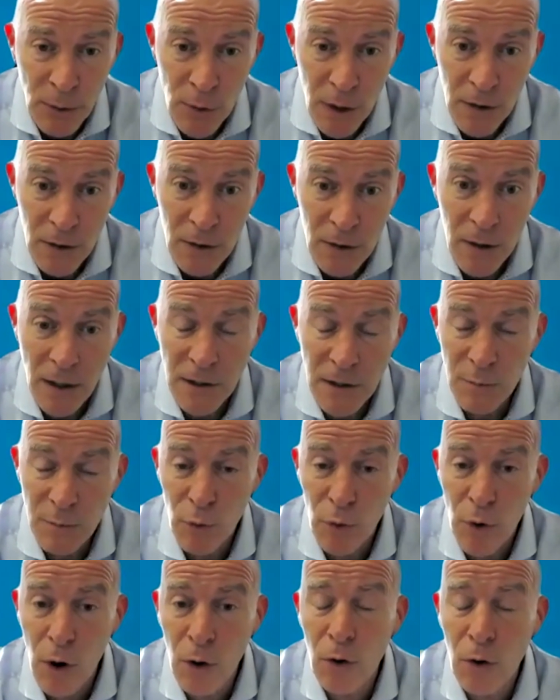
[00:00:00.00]
whether that's
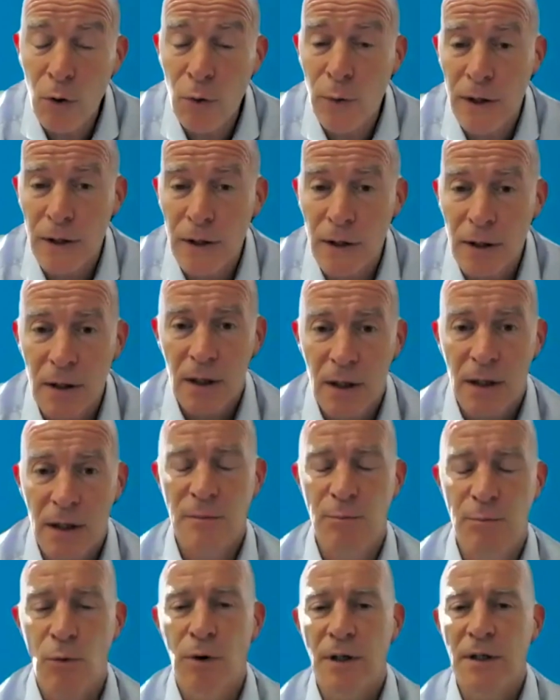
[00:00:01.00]
Morocco, whether
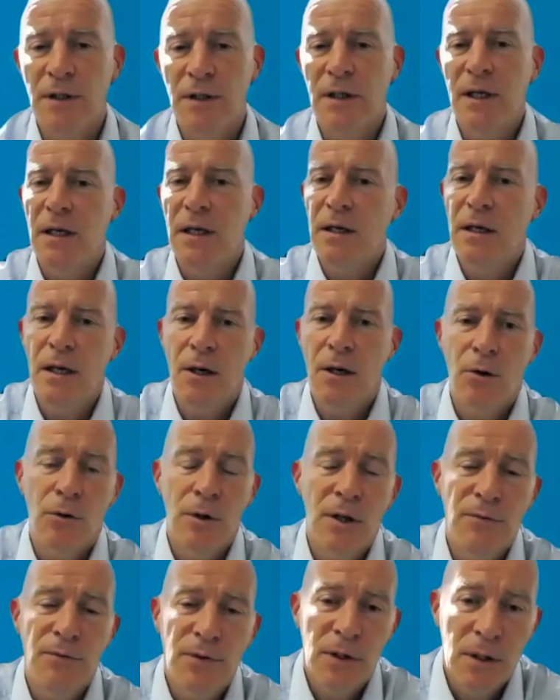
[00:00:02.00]
that's Mauritania, or
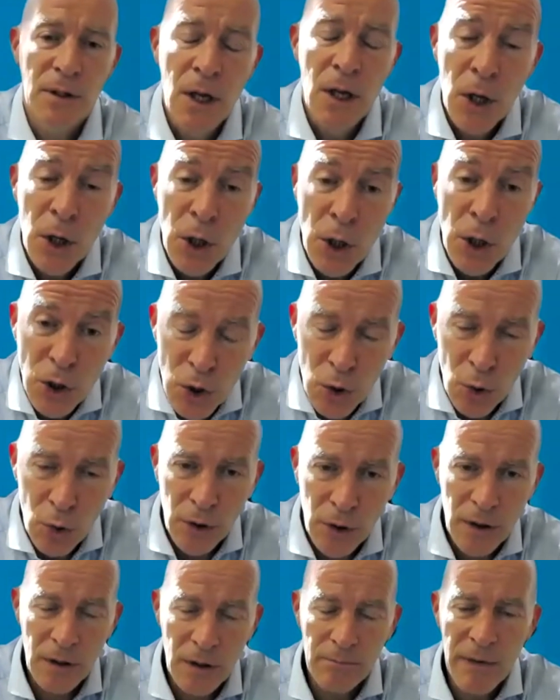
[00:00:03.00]
even
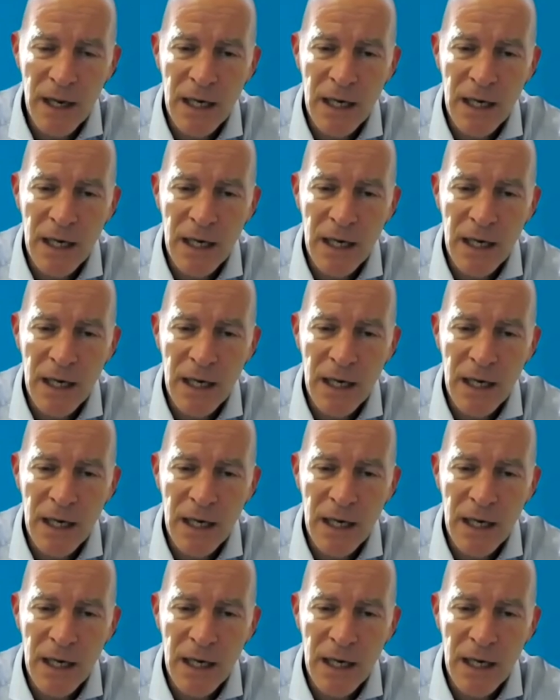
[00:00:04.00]
Jordan.